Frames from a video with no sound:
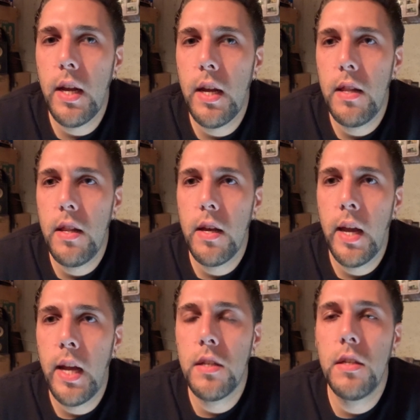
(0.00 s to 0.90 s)
in the
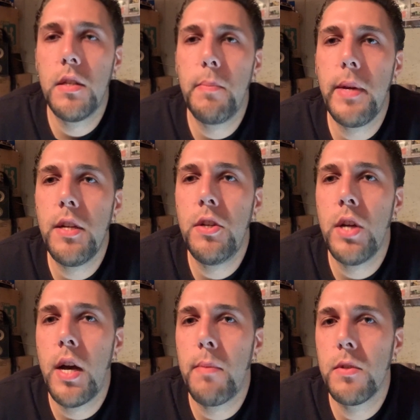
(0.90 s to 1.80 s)
Hansen Speed
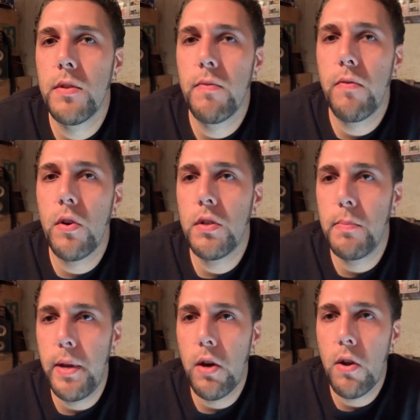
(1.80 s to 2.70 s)
Shop's first
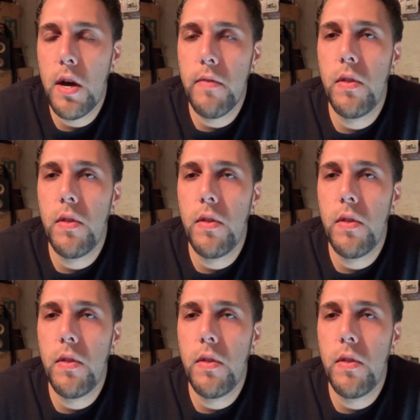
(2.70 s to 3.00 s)
build-off,